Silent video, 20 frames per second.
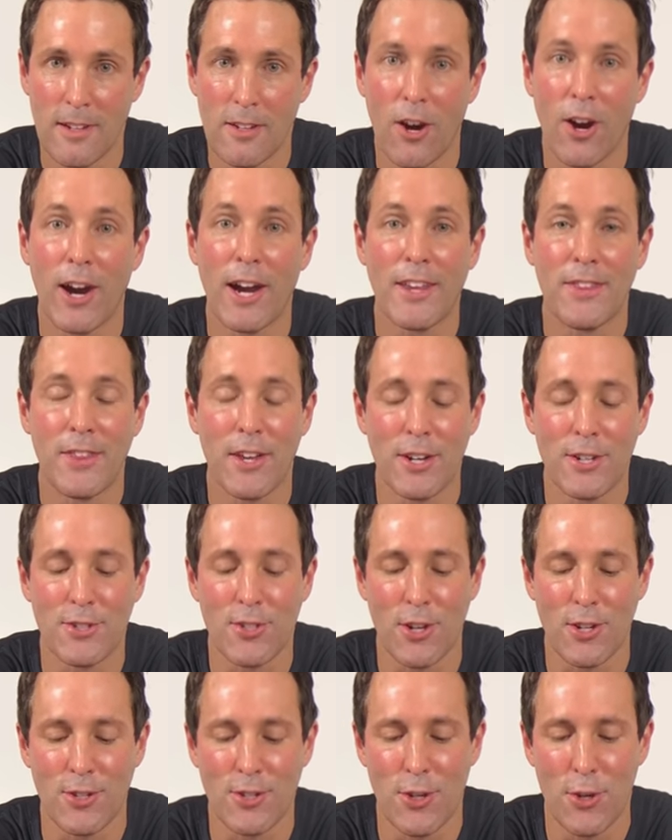All right, there's
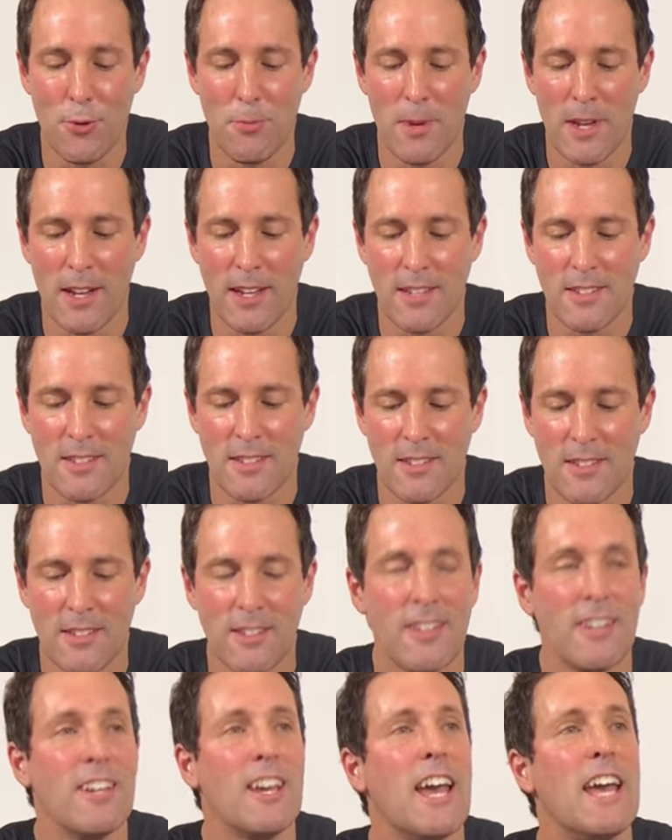our two minutes.
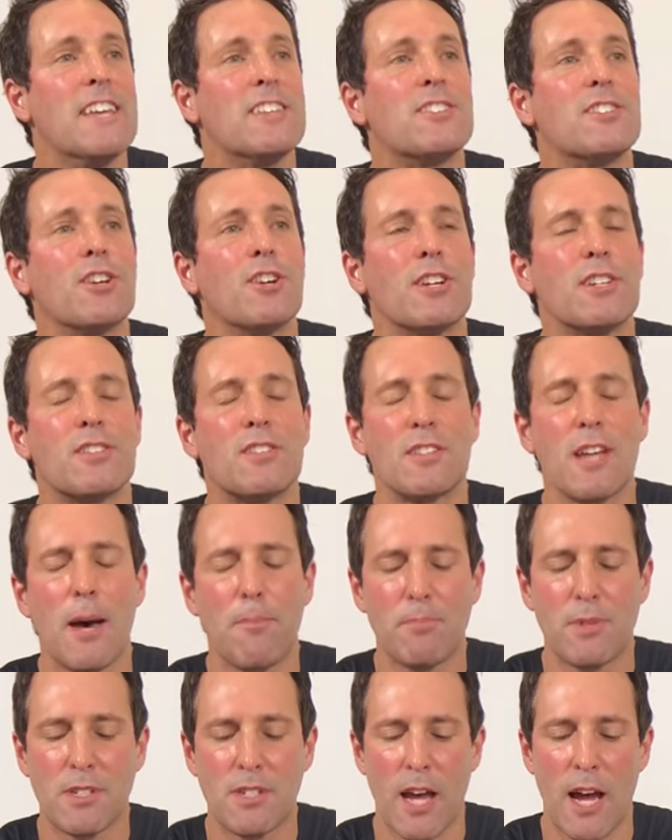Hey Siri,
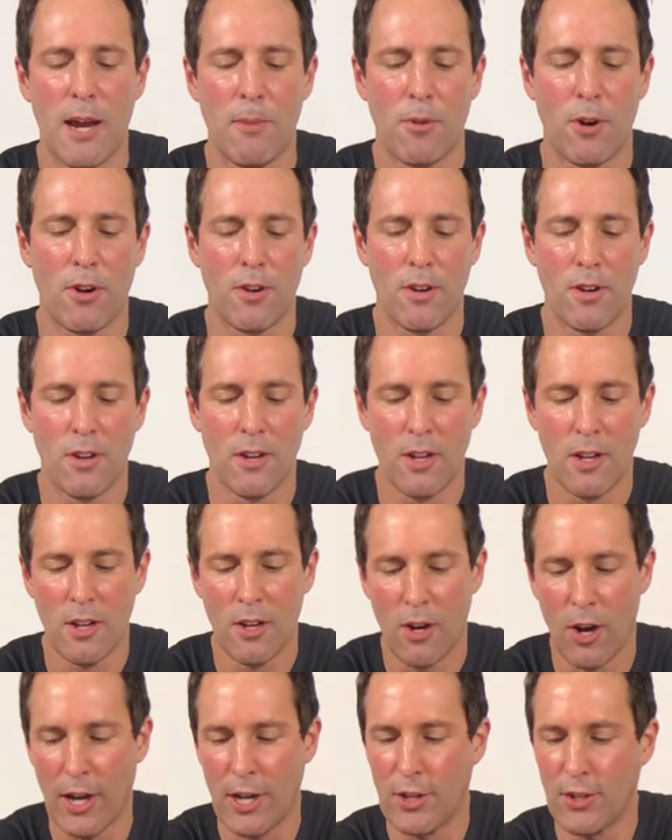stop the timer.
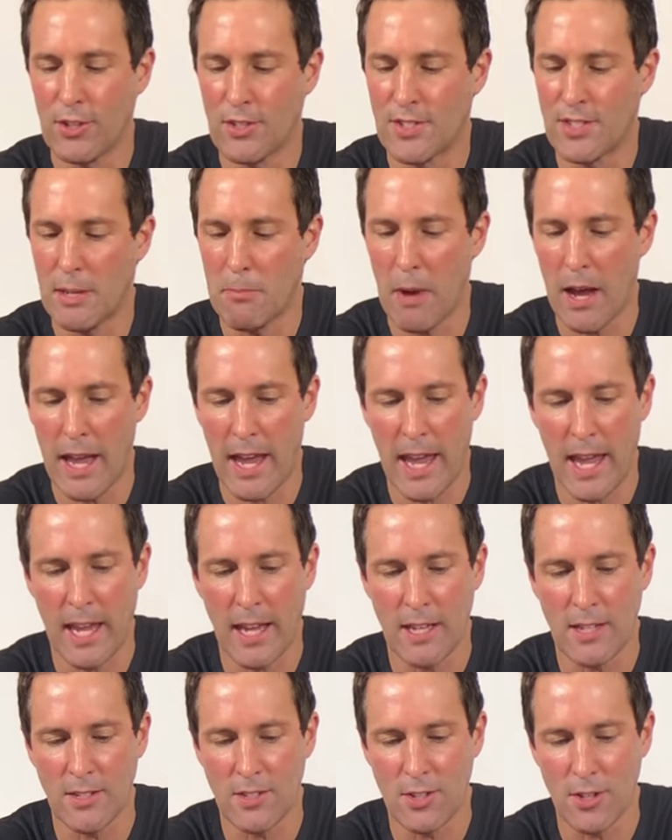All right, you can see my
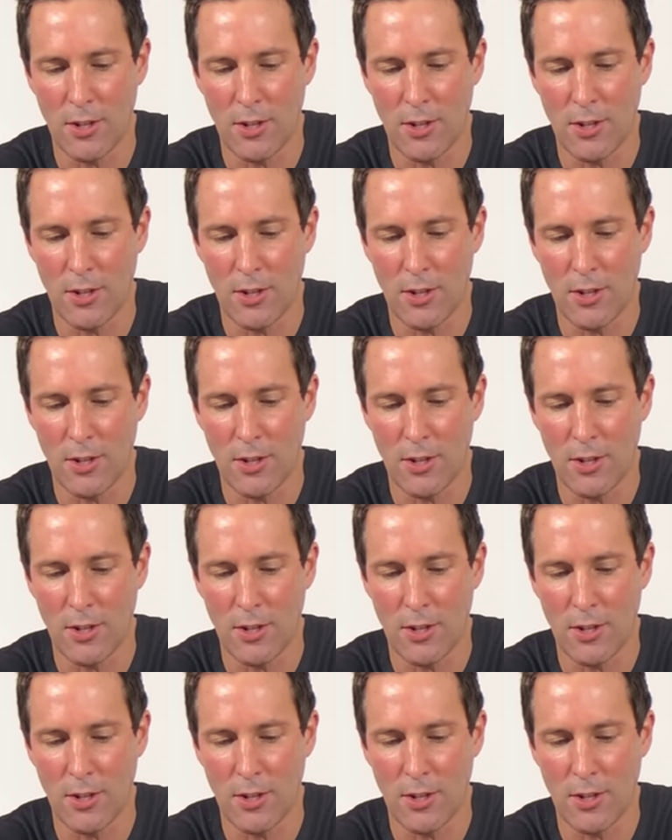hands.